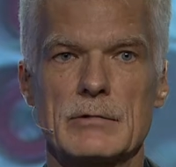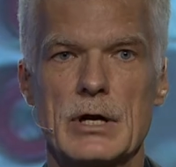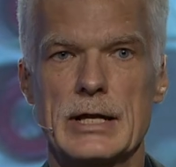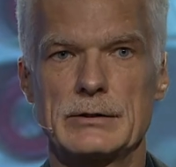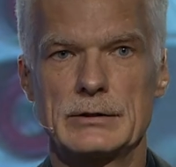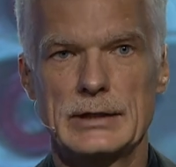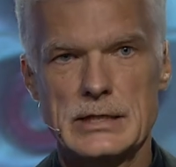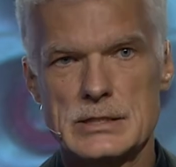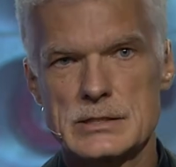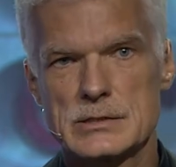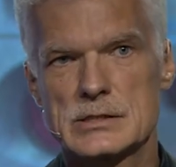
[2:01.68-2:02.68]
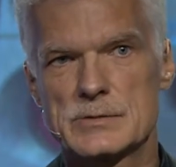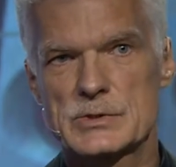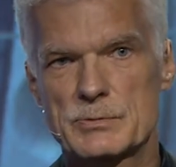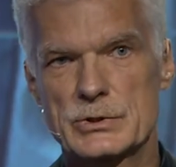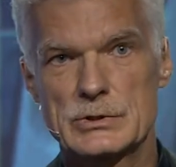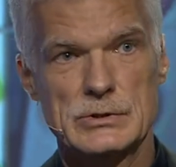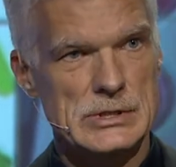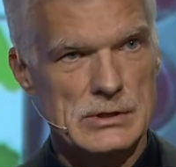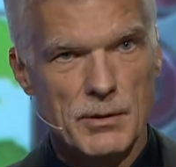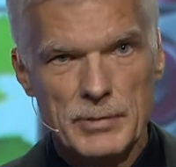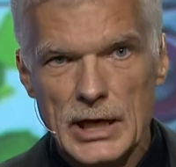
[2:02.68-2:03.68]
what education systems produce is
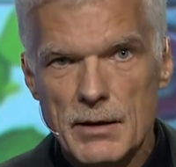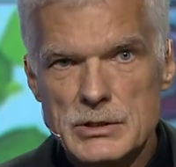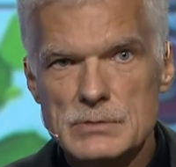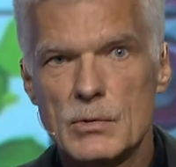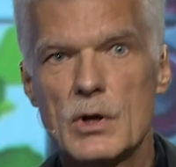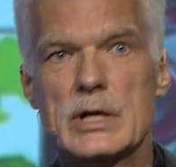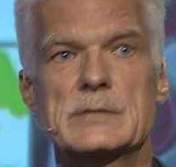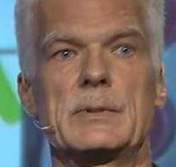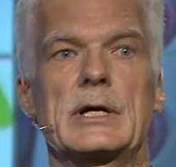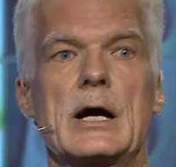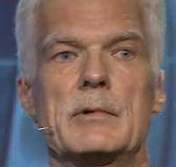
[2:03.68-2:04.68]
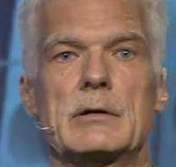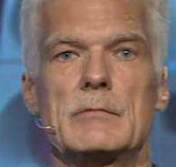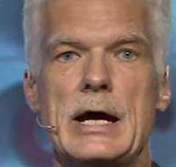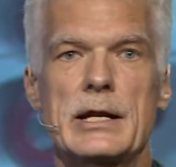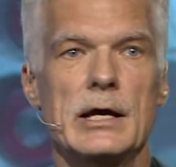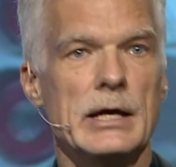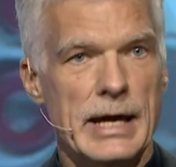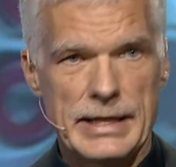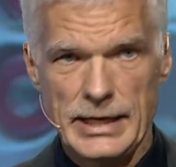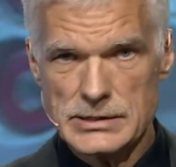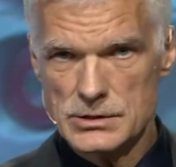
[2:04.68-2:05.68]
not becoming smaller, it's becoming wider.
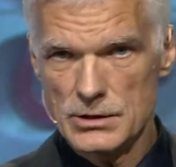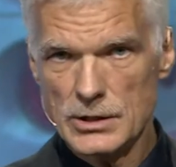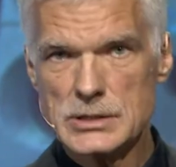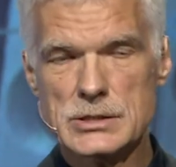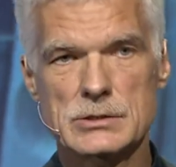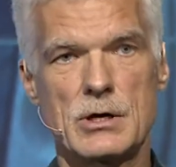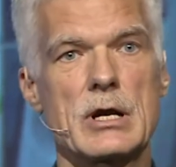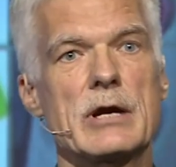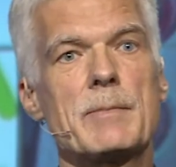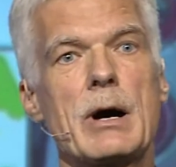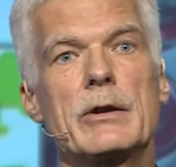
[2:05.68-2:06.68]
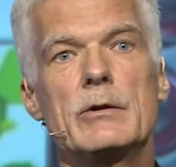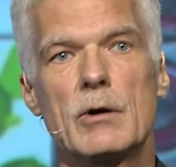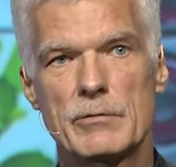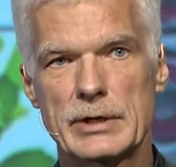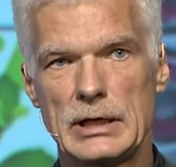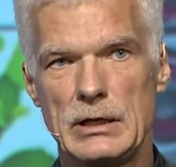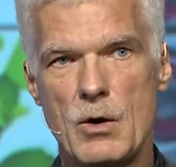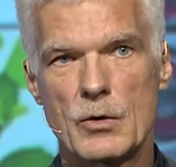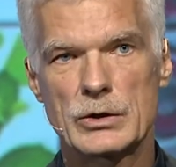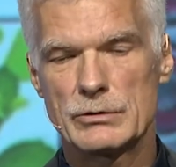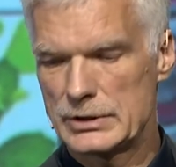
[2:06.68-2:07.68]
And that's not a story about Norway
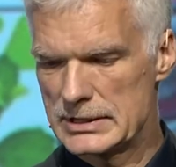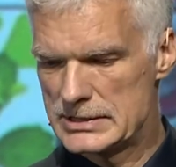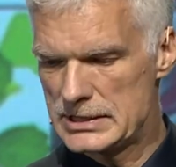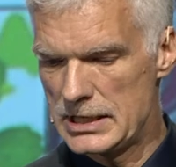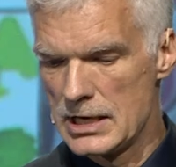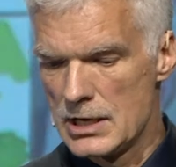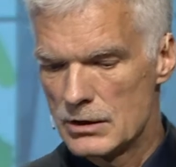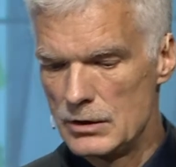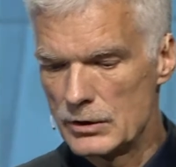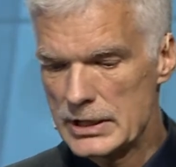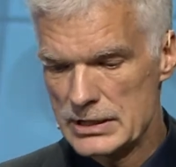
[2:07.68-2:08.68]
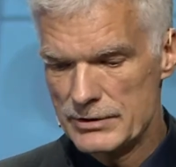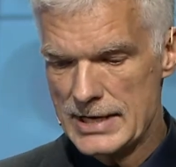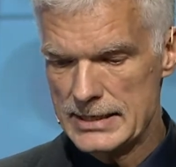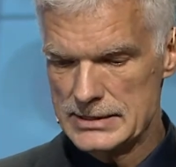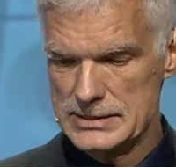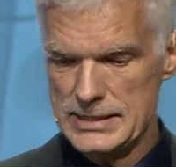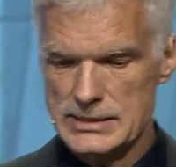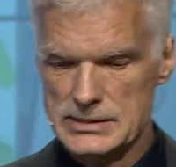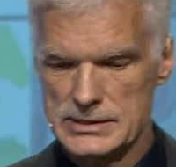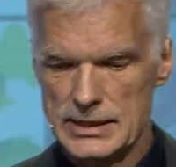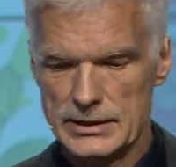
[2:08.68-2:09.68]
alone. You can see, you look at the United
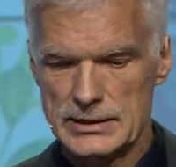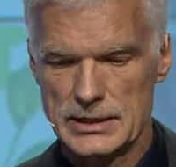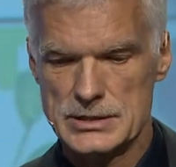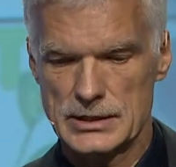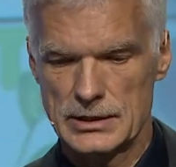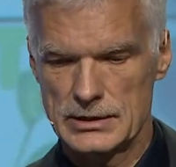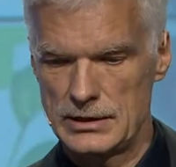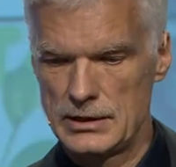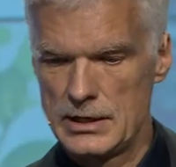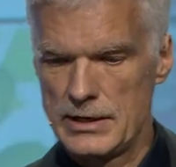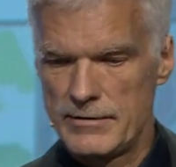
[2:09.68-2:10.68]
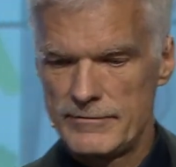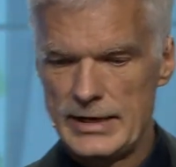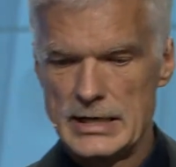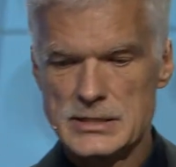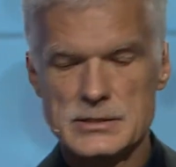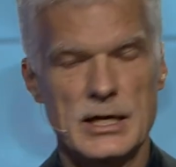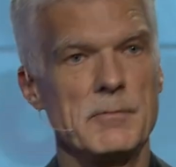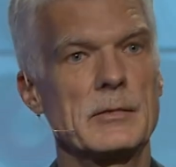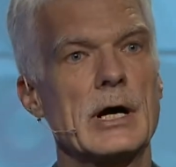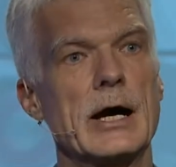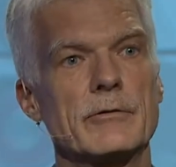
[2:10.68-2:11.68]
States, another country, very same
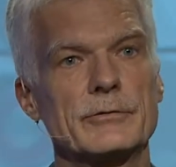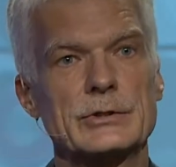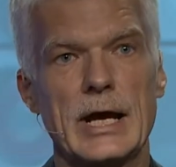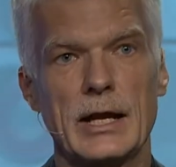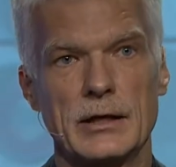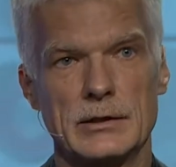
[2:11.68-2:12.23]
kind of trend,